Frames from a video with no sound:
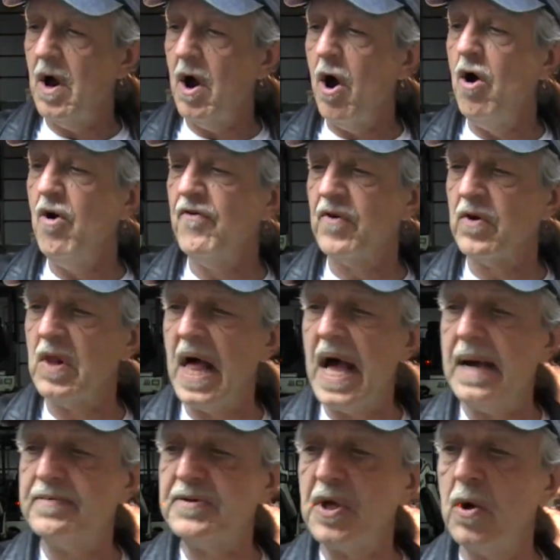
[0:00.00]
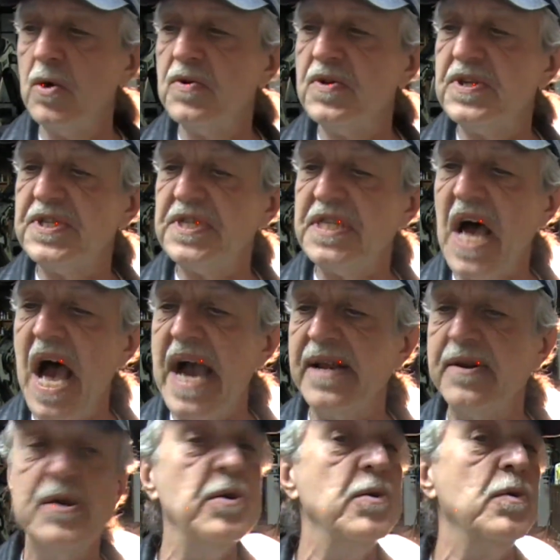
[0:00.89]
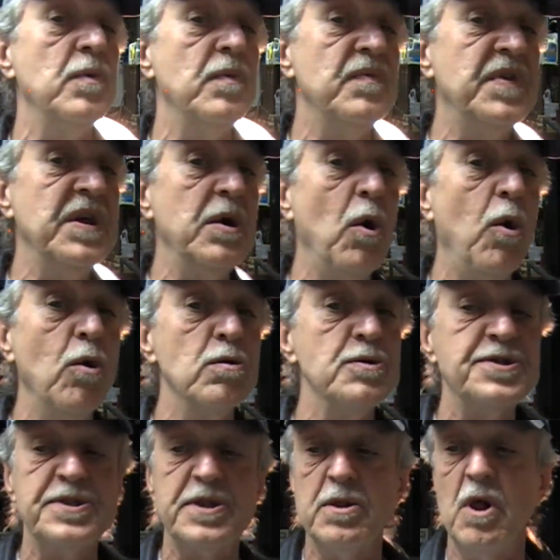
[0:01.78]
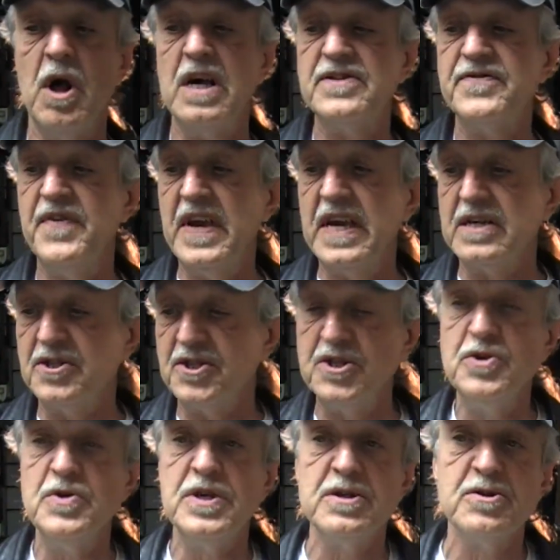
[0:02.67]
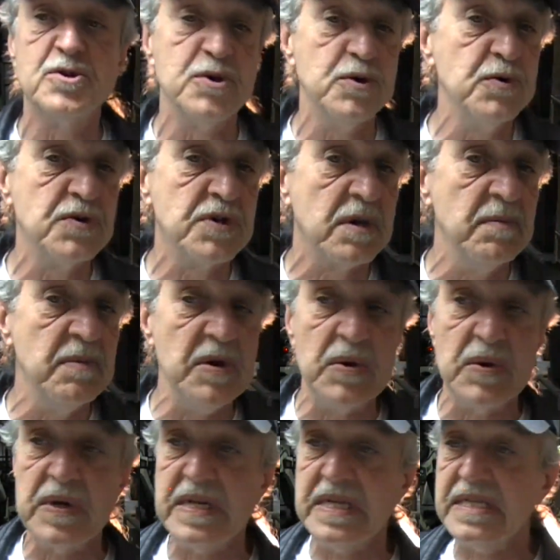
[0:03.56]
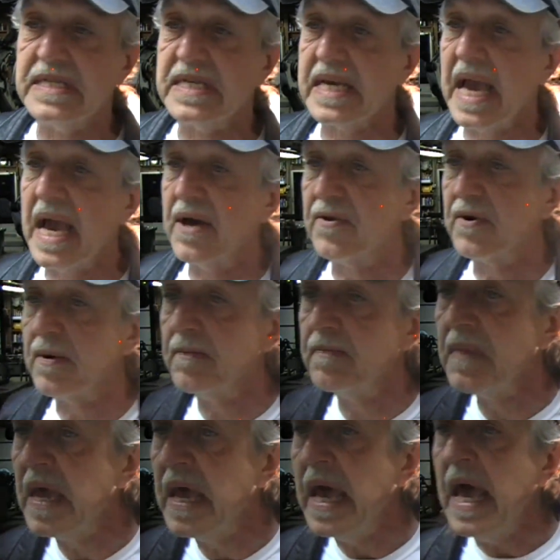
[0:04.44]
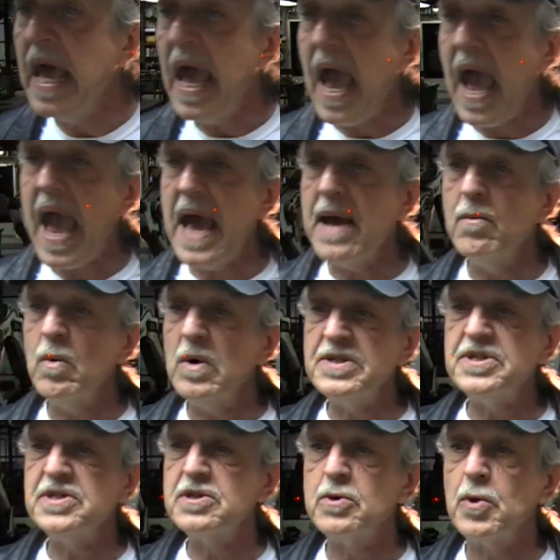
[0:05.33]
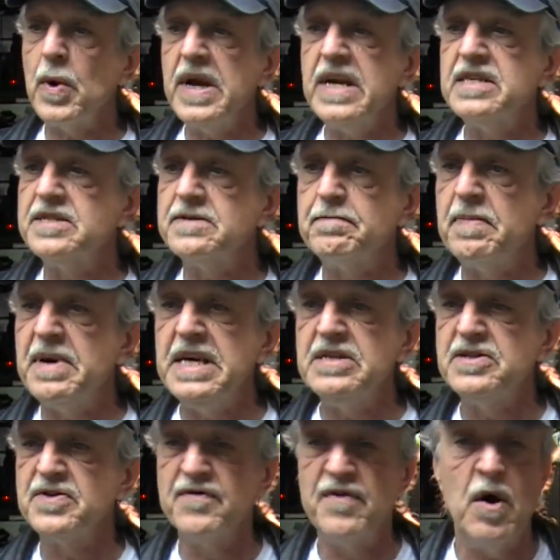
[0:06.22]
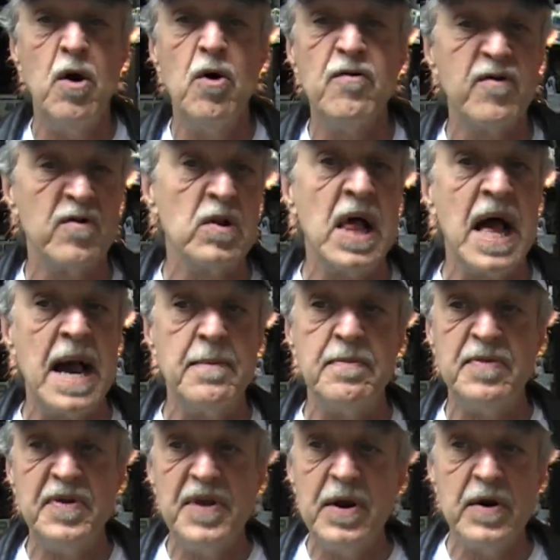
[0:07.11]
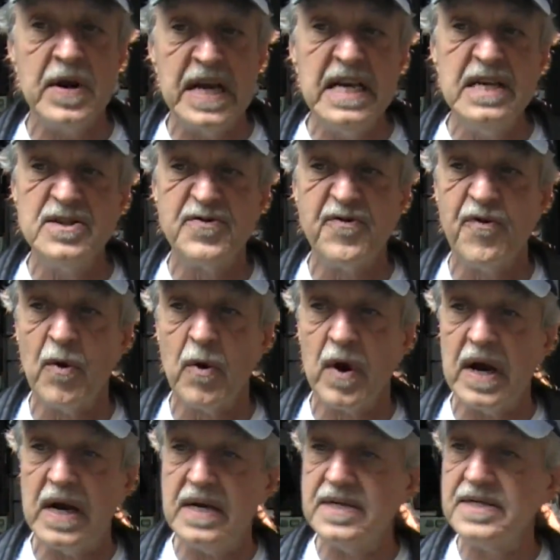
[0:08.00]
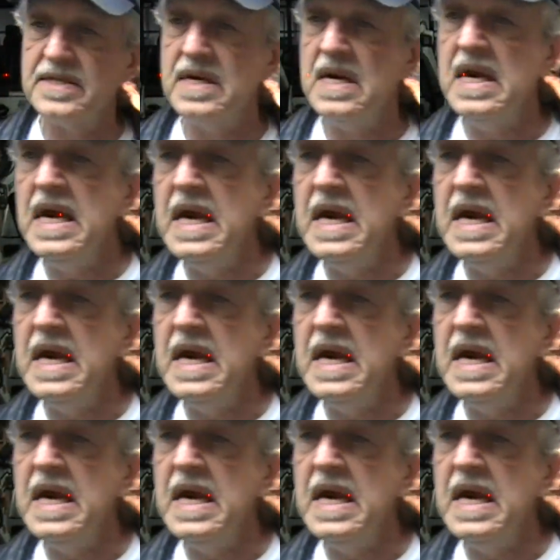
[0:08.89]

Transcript: overlaps are the sinew that holds the Las Vegas shooting truth community together. And what's the greatest piece of overlap there is for us?